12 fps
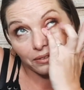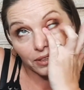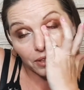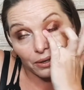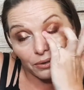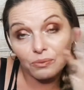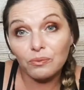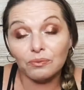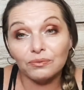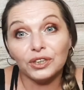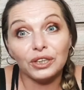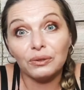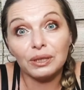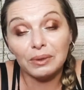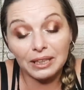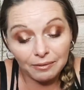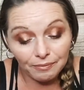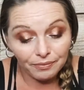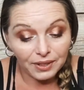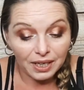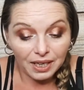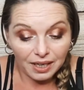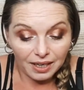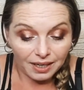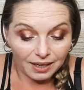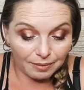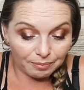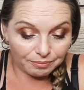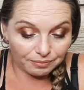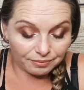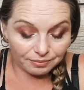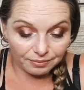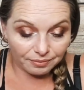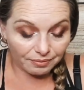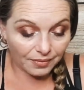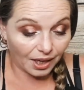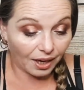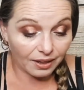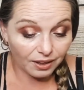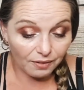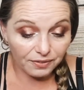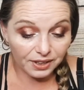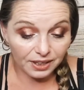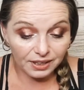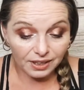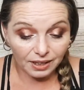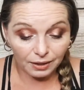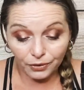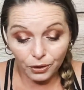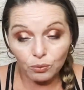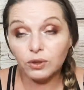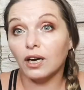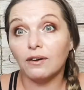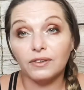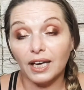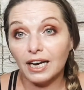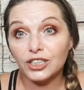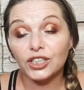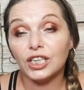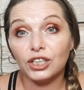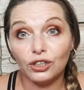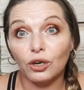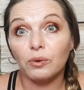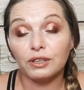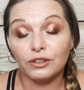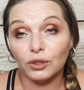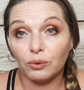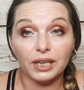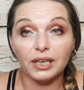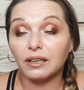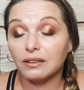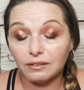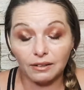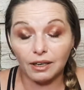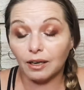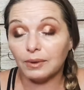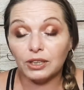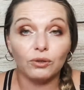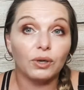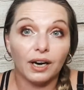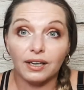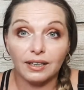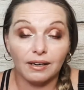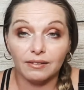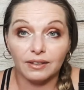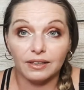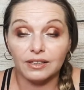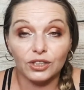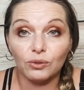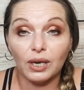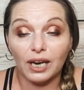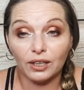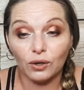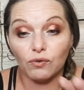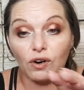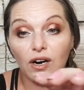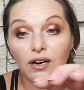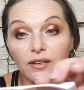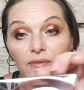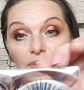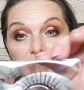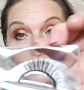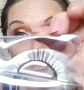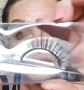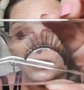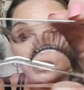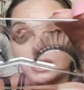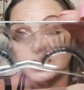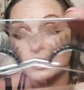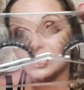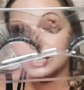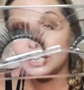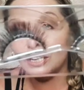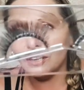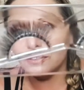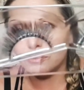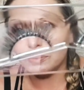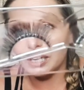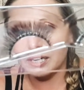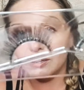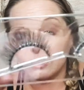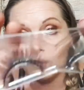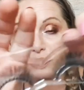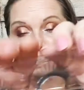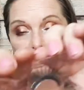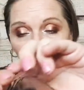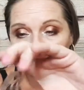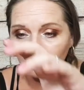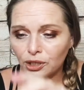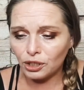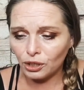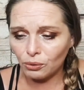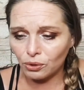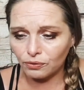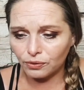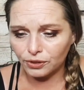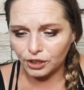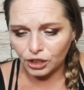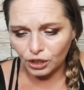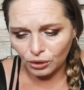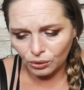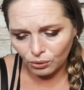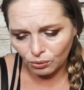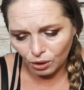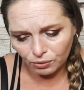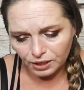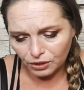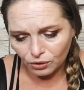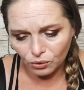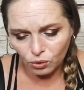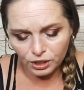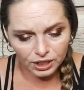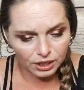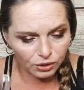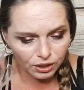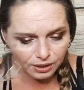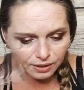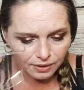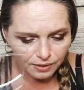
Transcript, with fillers: So, you know what I mean? Um, I love these. And if you love lashes and you know what you're doing, I mean, you got to get this. You can't go wrong. So this is another pair. Oh, these are beautiful too. Oh, these are gorgeous. Look.